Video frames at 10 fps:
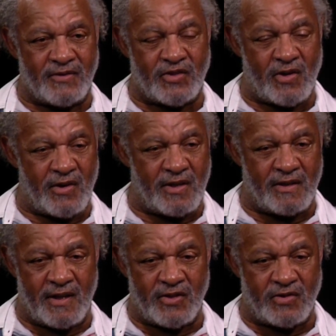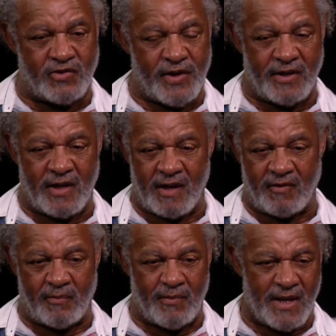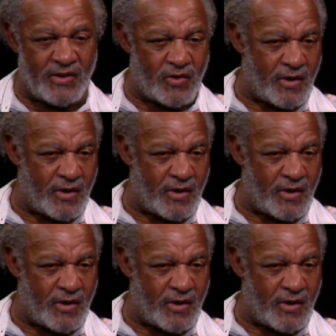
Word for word: I started this trying to have a men's